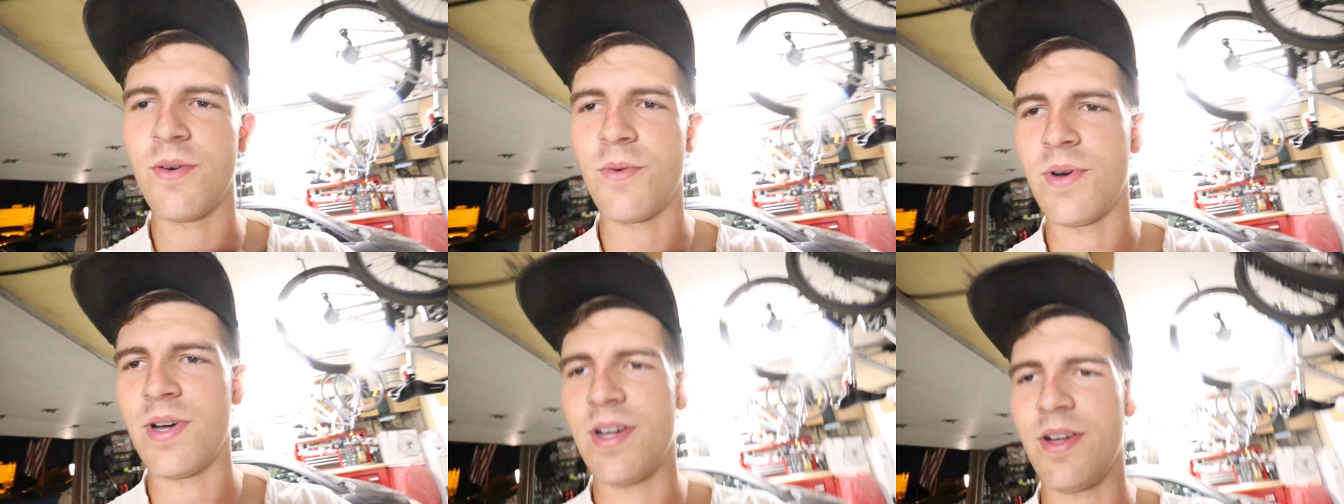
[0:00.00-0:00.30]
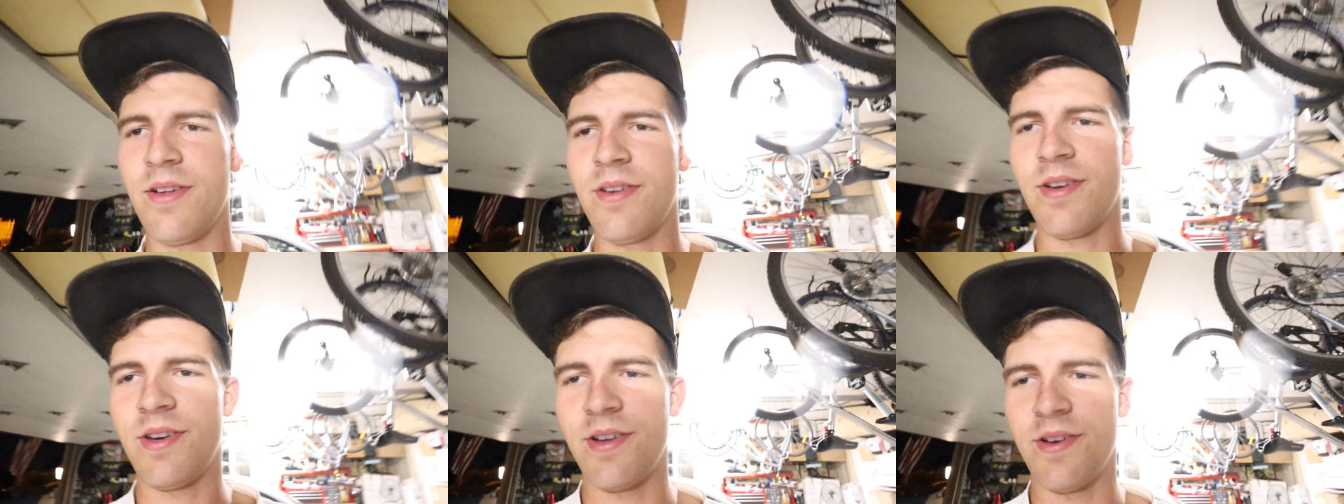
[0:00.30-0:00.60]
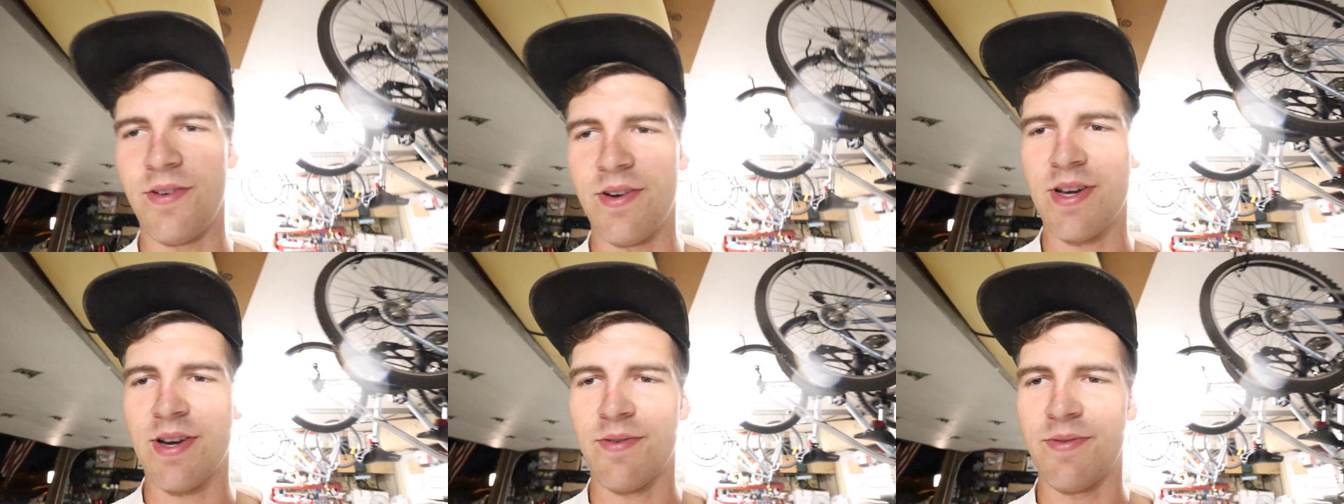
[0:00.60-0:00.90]
Well,
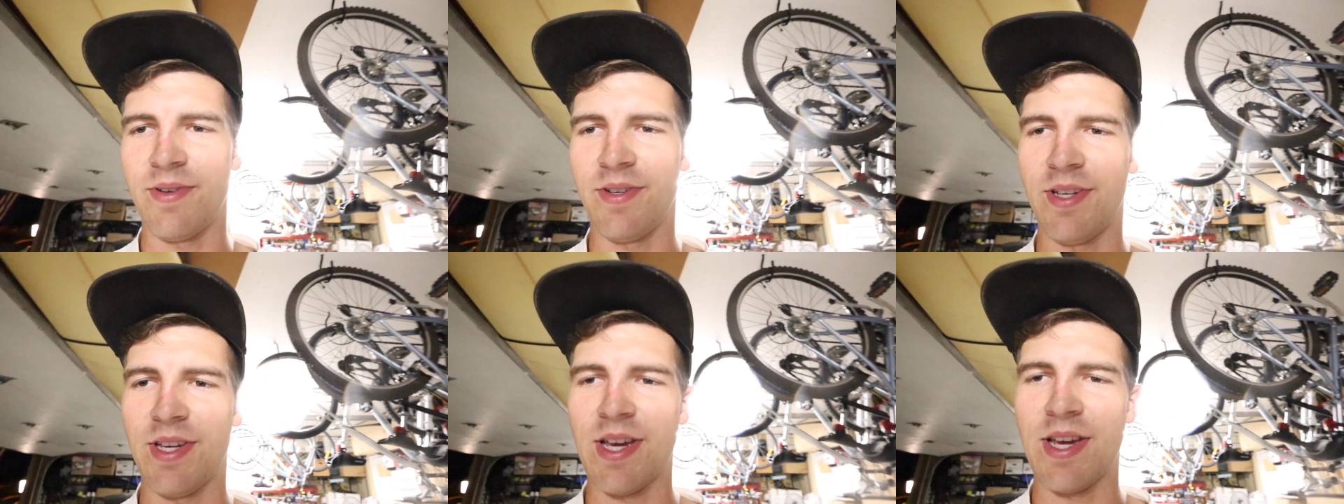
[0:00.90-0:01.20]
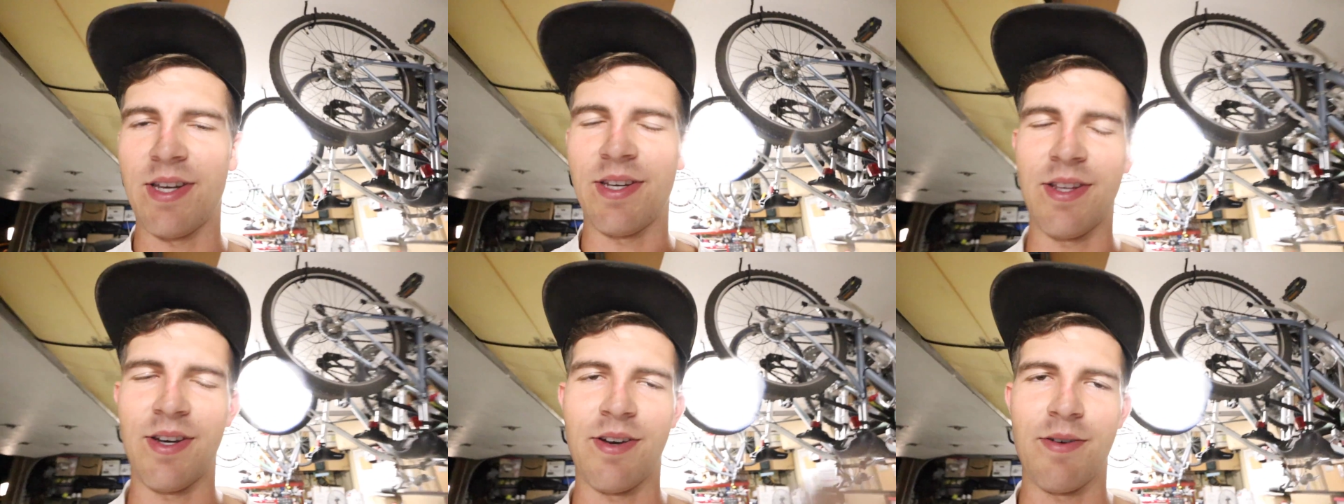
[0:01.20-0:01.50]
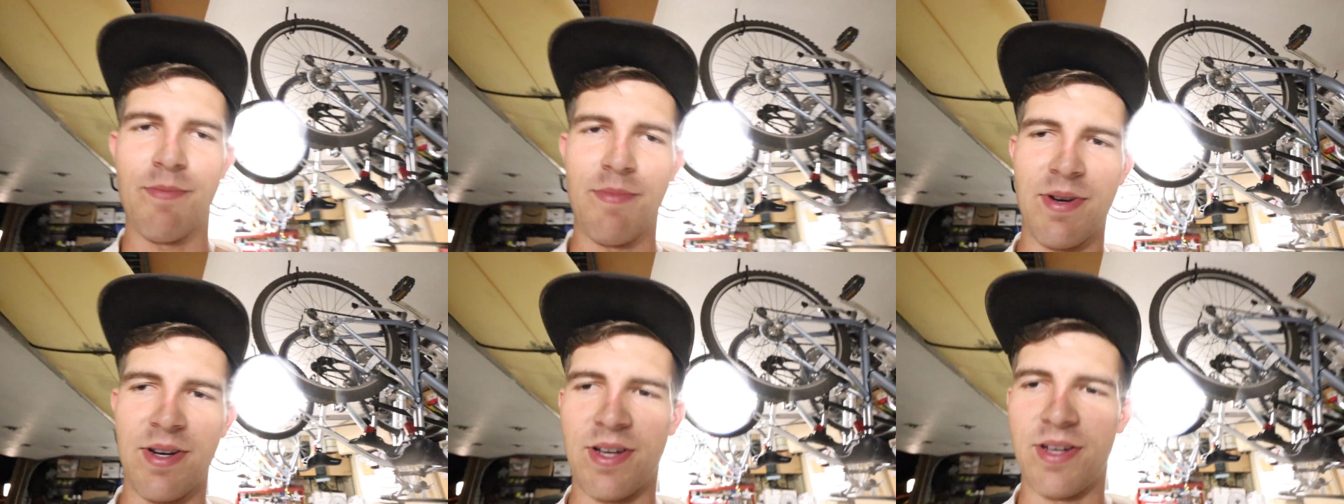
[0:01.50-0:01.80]
no, not really, I
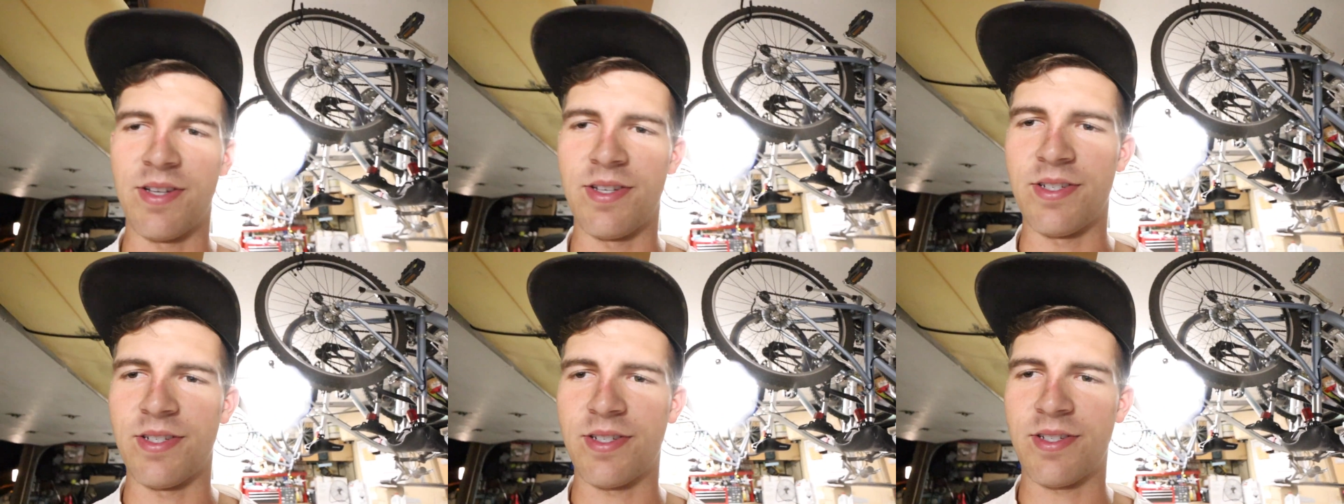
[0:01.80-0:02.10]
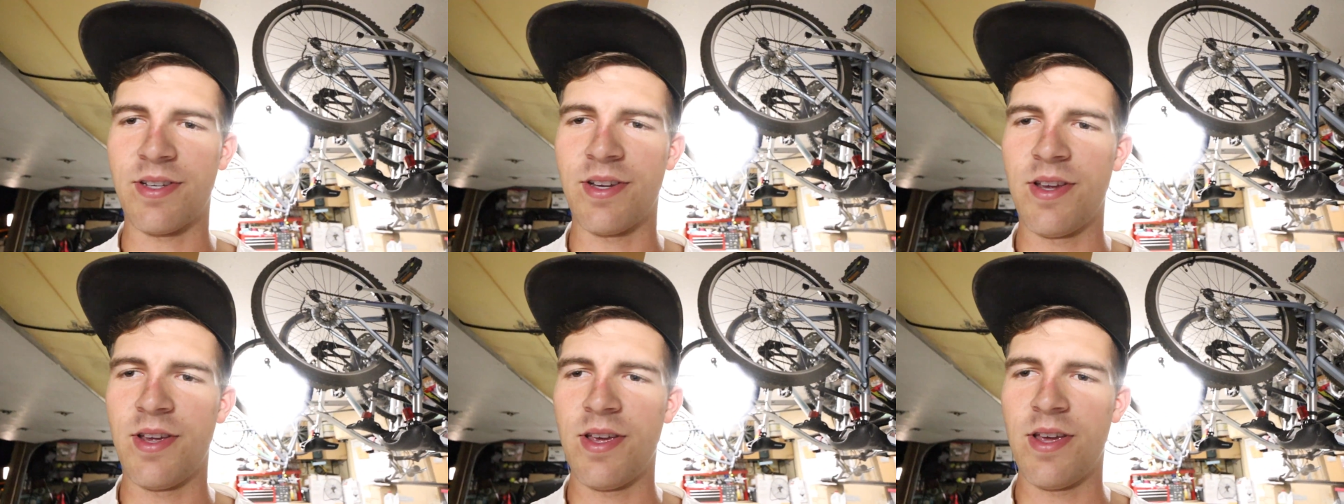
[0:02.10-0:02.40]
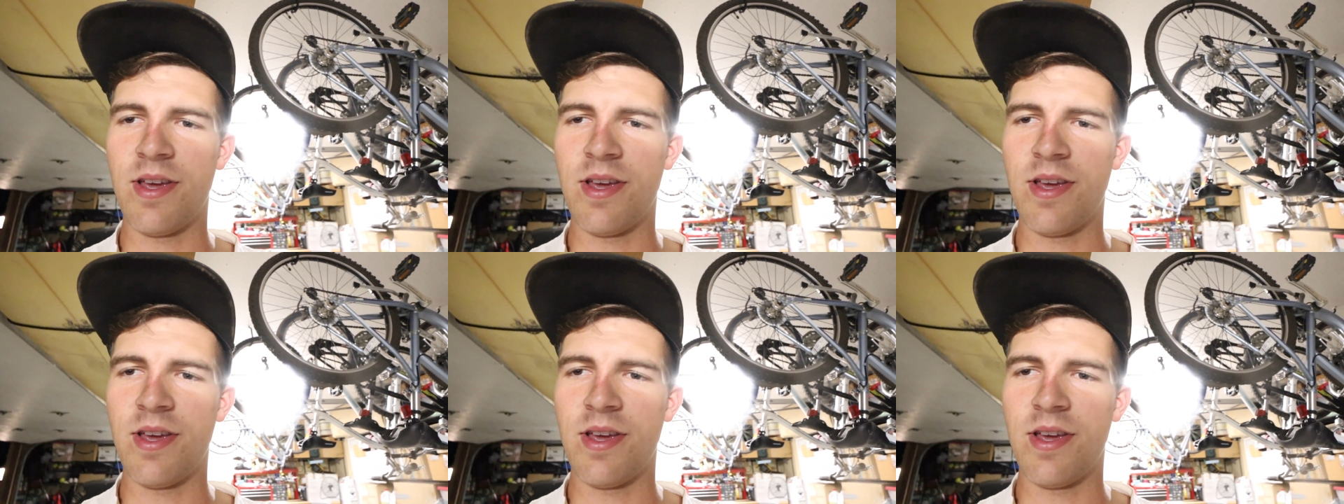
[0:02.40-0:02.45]
didn't, because